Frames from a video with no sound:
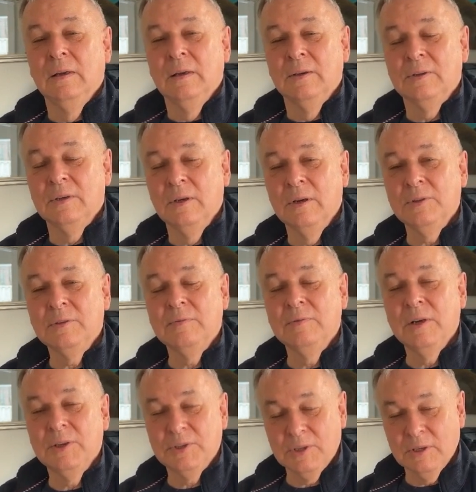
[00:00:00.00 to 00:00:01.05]
So lots of
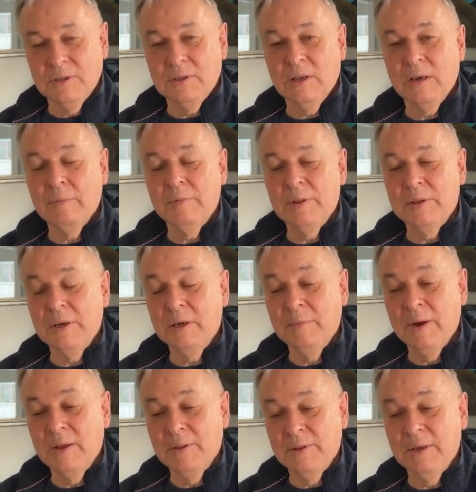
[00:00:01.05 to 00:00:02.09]
nice things to think
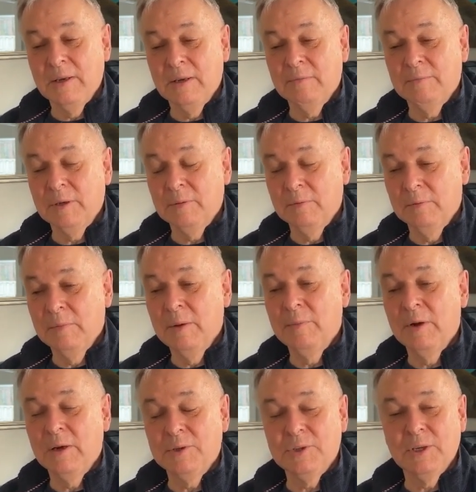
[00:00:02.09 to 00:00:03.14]
about there, but remember
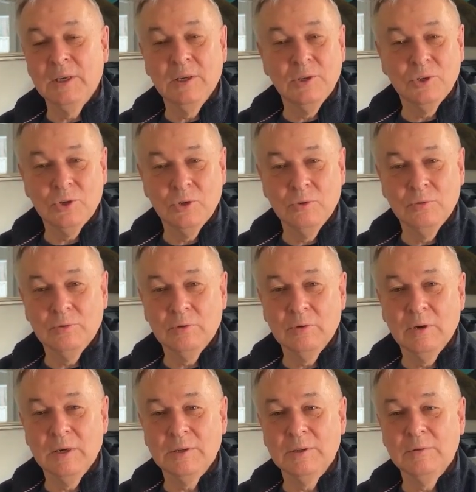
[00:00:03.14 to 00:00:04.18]
a singing tune
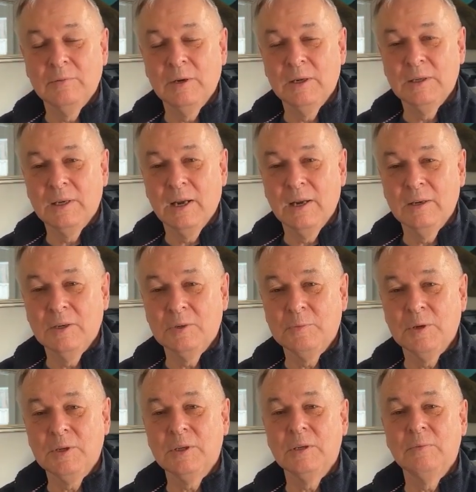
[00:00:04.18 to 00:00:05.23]
throughout in the right hand,
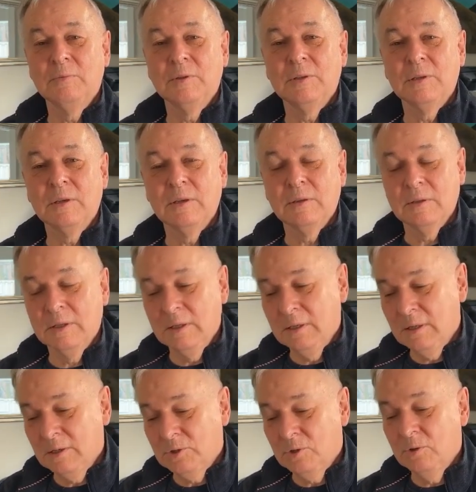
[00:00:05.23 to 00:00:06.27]
especially with
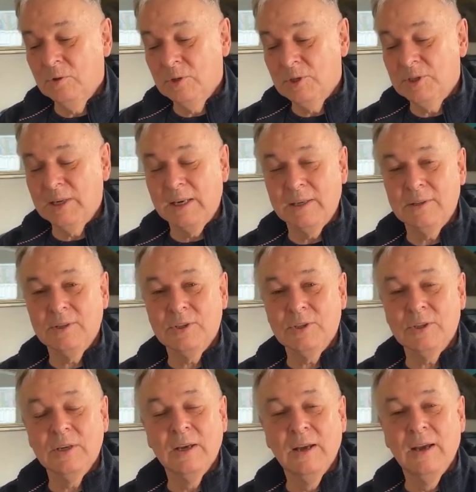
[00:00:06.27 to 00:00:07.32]
the tune in
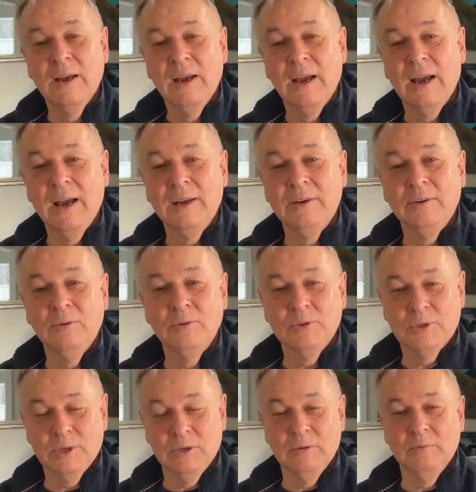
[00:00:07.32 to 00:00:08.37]
sixths, and
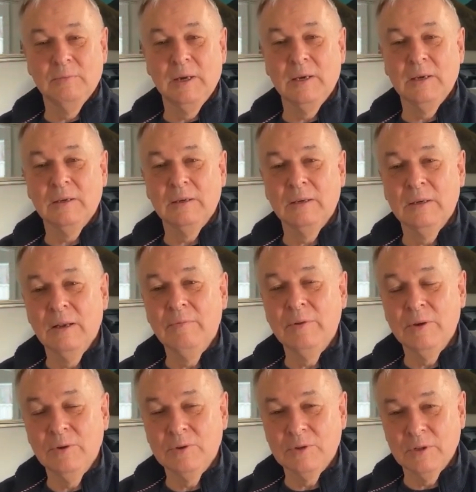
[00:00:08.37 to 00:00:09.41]
also make lovely
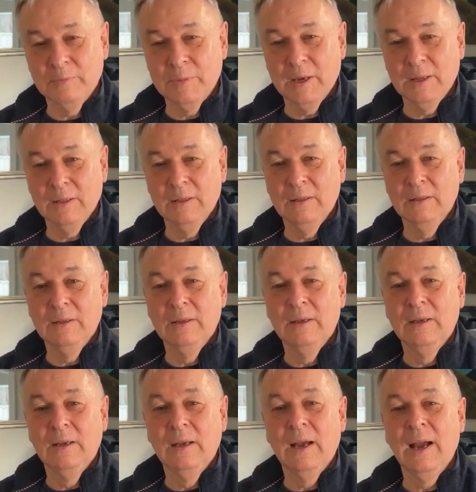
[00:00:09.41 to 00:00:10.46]
use of the pedal,
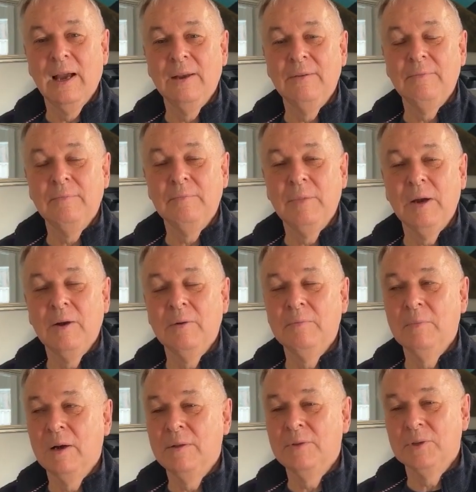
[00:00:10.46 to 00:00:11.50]
and bear in
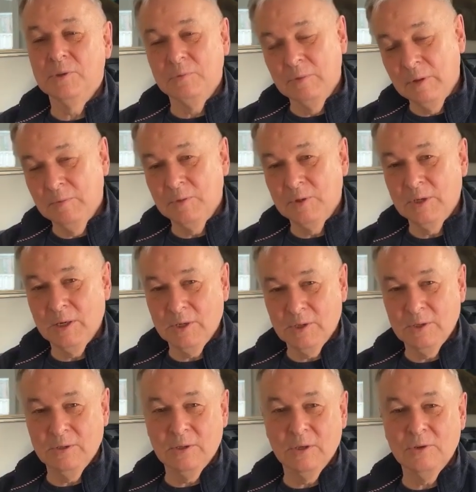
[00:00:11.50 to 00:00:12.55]
mind there's a rhythm
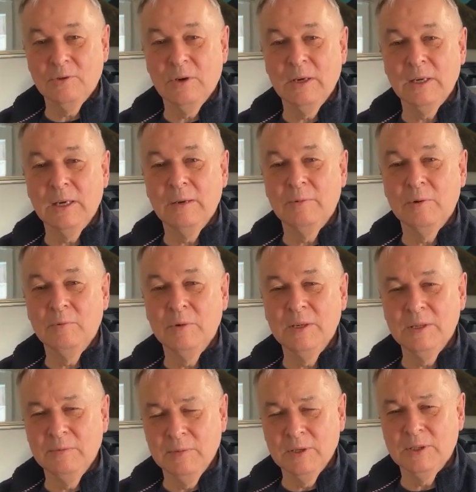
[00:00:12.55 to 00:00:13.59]
section, so try and keep a
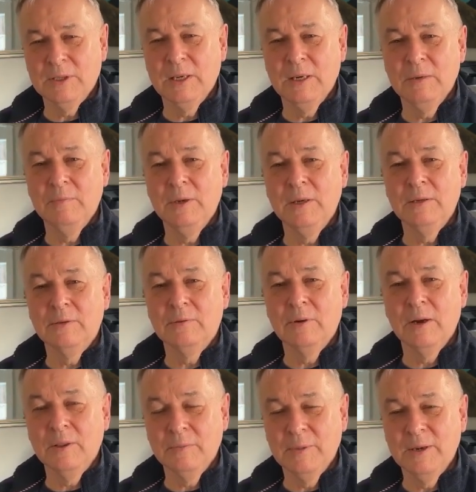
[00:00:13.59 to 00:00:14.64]
reasonably steady beat
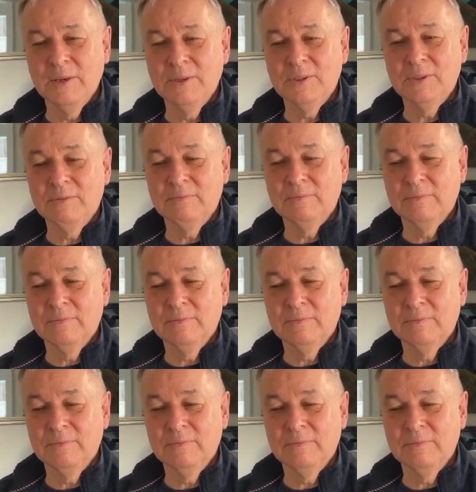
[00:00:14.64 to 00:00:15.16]
throughout the piece.